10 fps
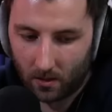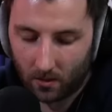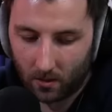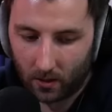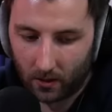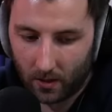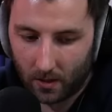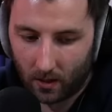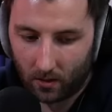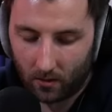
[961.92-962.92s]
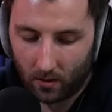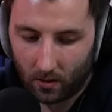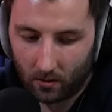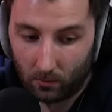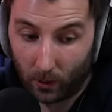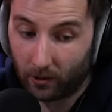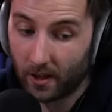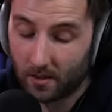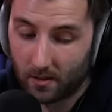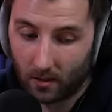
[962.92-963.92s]
had earlier said that... Well,
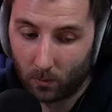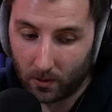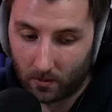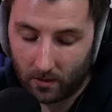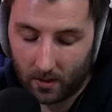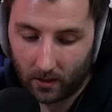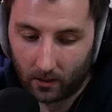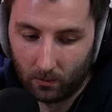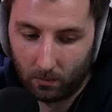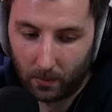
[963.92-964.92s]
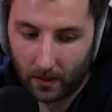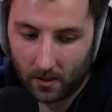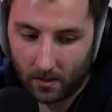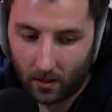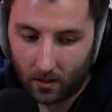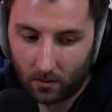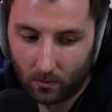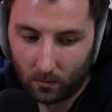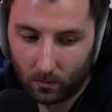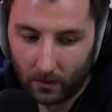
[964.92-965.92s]
Grayson said he wasn't for sale. Bates said,
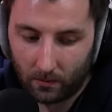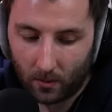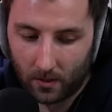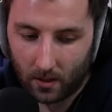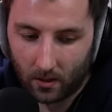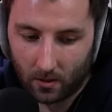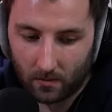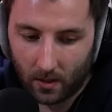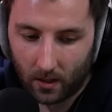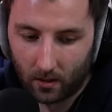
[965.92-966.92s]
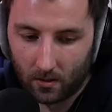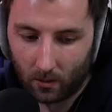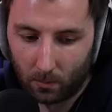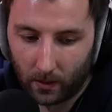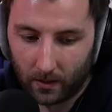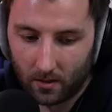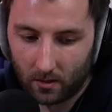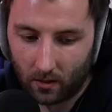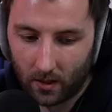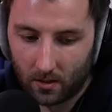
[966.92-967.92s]
we have no intention of selling our top players
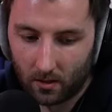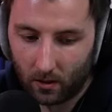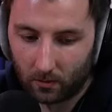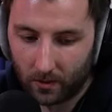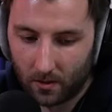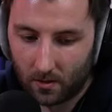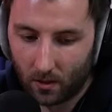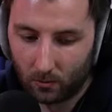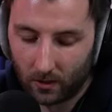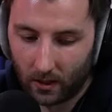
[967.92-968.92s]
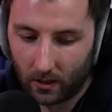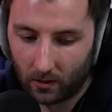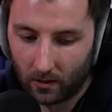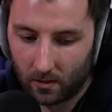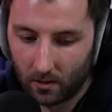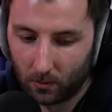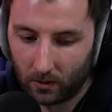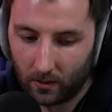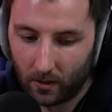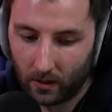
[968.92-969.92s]
unless the offer is so ridiculous it
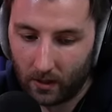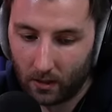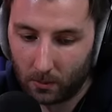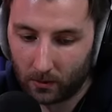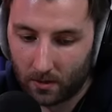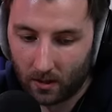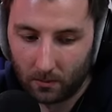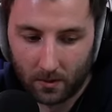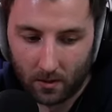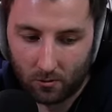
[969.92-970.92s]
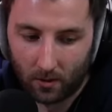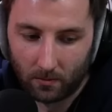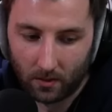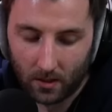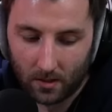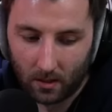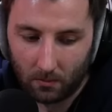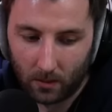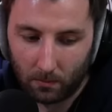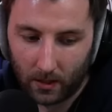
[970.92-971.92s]
will enable Simon to strengthen his team
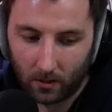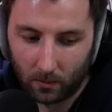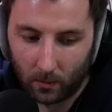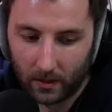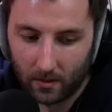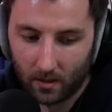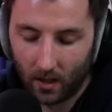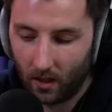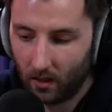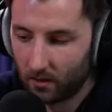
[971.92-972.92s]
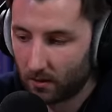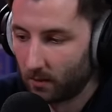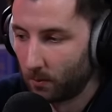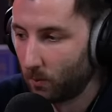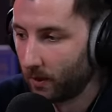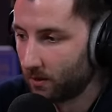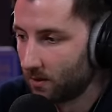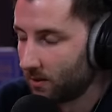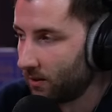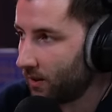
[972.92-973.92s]
in many other ways. So then we waited
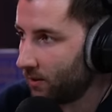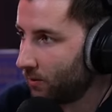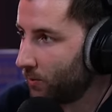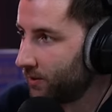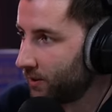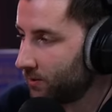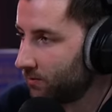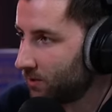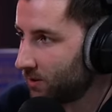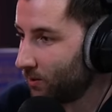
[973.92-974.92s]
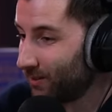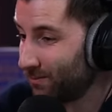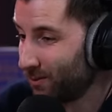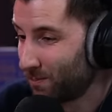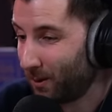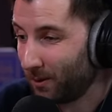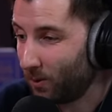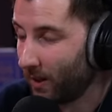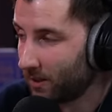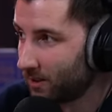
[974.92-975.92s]
until the end of the window, sold him. It was probably
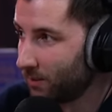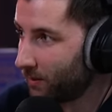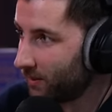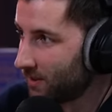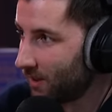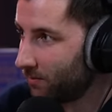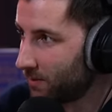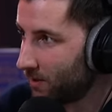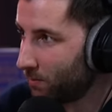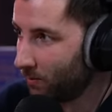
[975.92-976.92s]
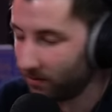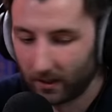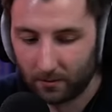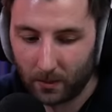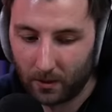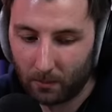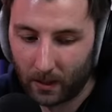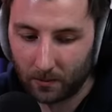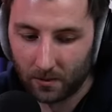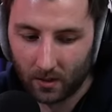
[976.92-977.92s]
quite cheaply at the time for £2.5 million.
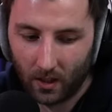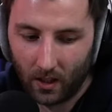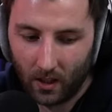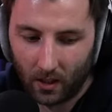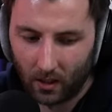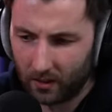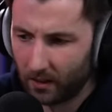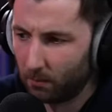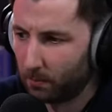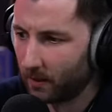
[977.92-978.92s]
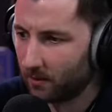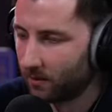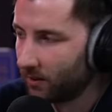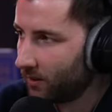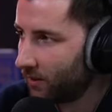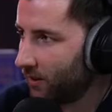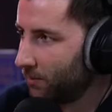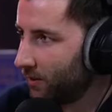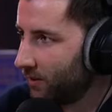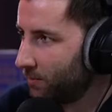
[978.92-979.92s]
And then, yeah, Bates later
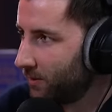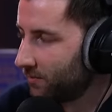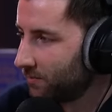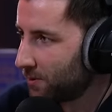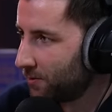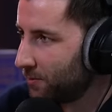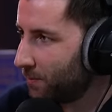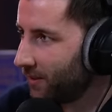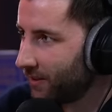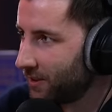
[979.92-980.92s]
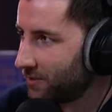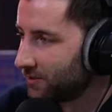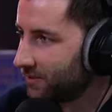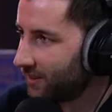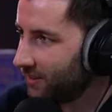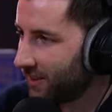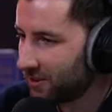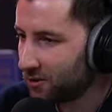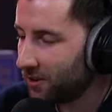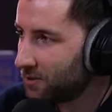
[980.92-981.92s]
claimed that he'd been screwed by the agent and the
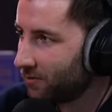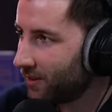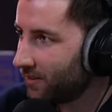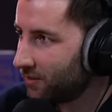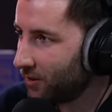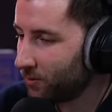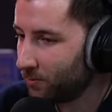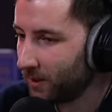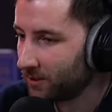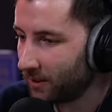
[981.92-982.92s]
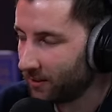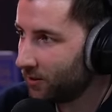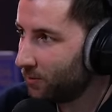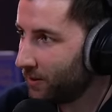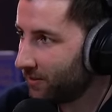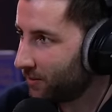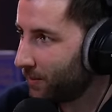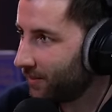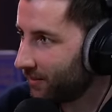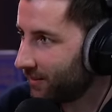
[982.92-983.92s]
exchange rate. So we actually had no money to
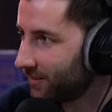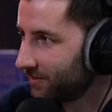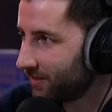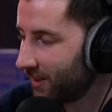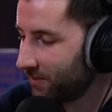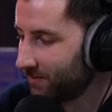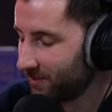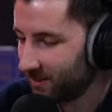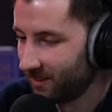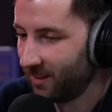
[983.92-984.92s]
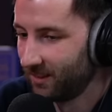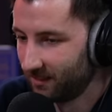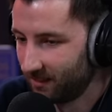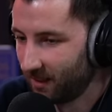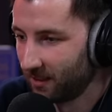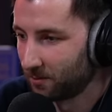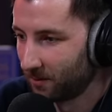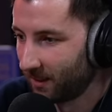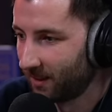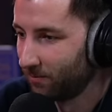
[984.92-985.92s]
spend on the team. He's like, nice one,
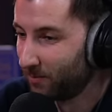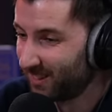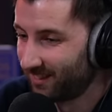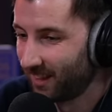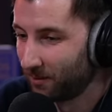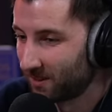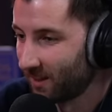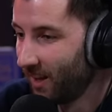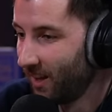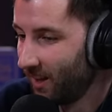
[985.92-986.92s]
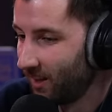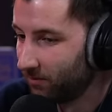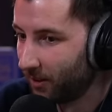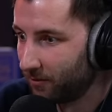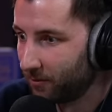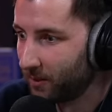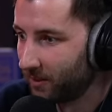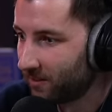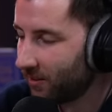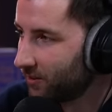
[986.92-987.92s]
Ken. That was a very
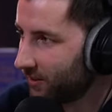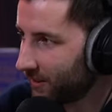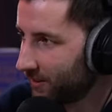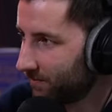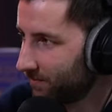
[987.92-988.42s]
familiar story again.